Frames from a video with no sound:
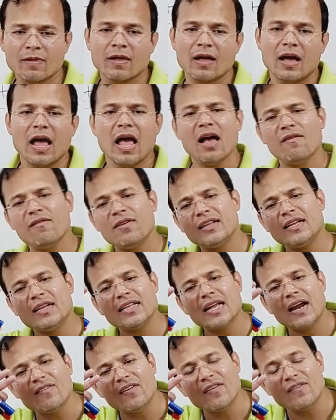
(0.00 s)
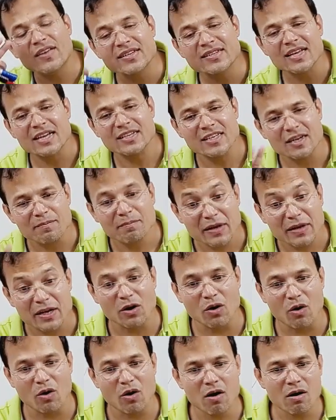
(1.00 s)
Everything that we discuss in
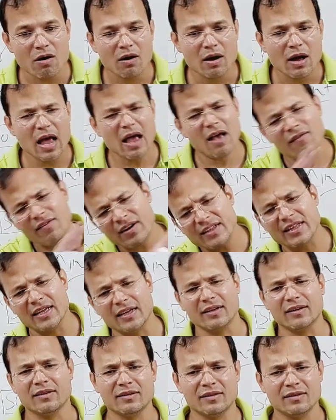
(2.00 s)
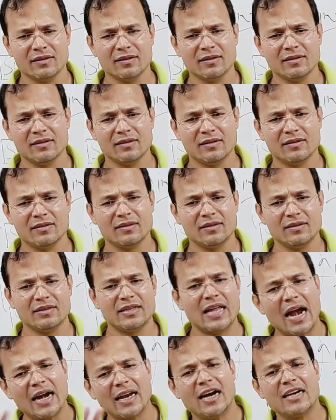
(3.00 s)
BO, everything
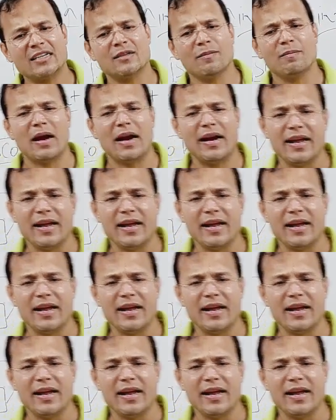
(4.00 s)
that gets applied